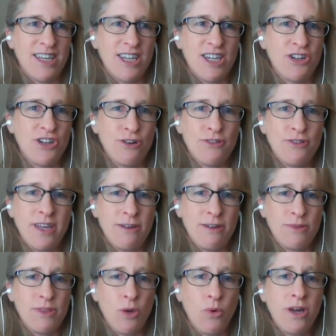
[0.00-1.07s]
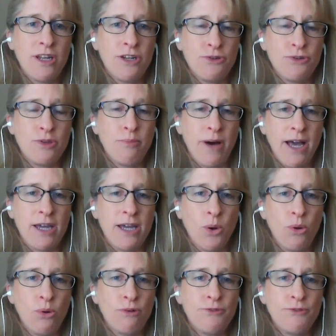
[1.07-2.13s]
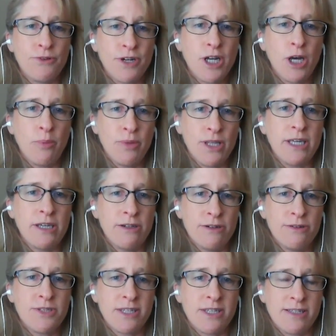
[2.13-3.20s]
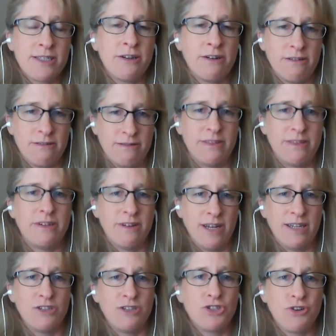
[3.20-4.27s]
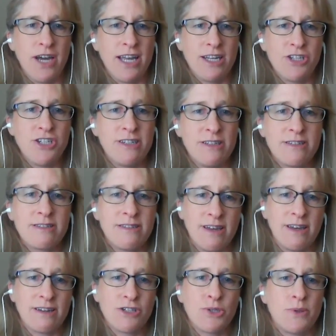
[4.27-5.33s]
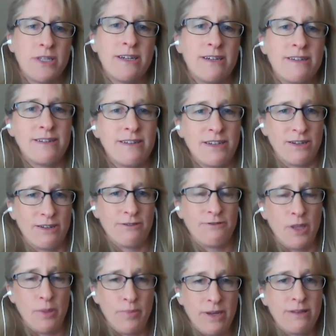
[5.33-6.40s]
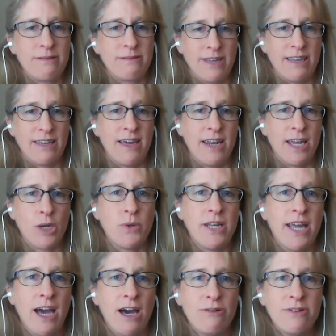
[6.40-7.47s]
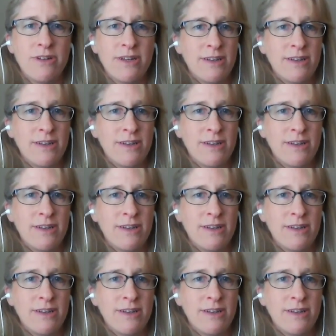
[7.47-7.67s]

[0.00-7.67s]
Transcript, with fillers: you know they they want to do the buy and hold for a couple of years because their their end strategy is to actually you know flip it and get that equity out